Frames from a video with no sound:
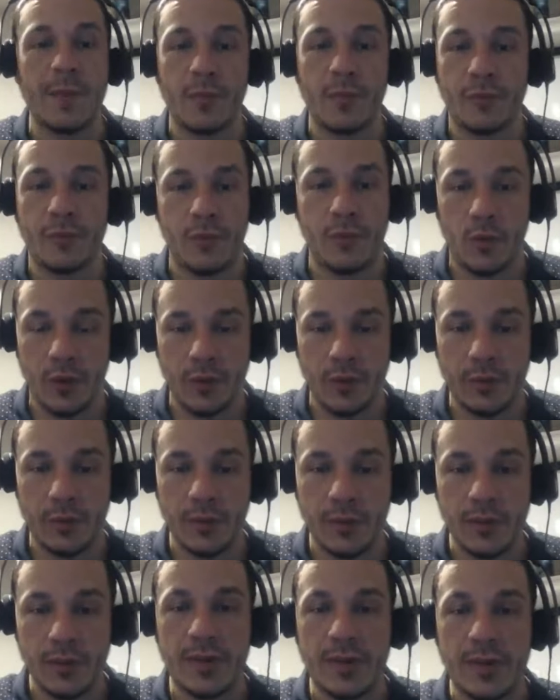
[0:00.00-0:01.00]
before,
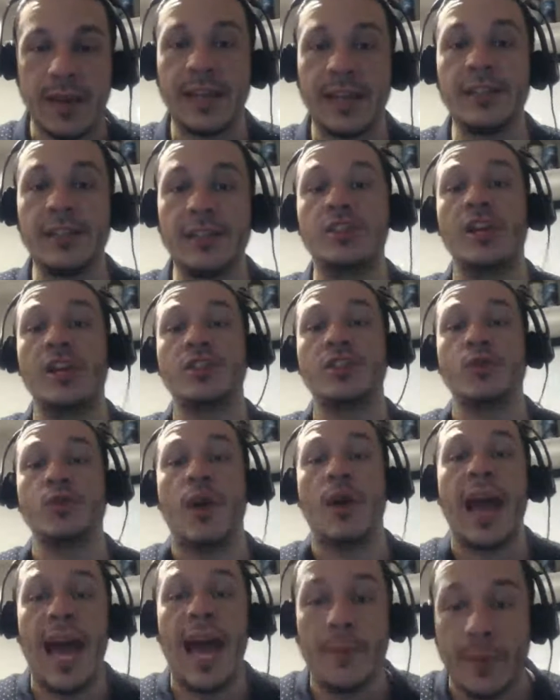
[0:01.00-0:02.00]
and it just
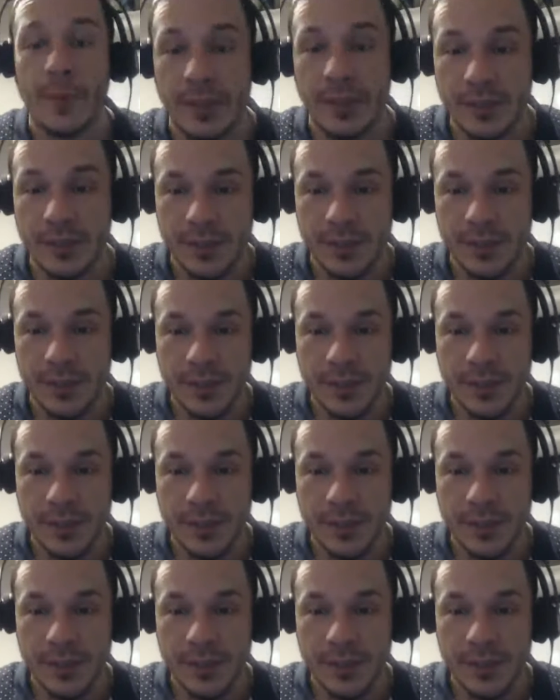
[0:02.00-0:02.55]
so happens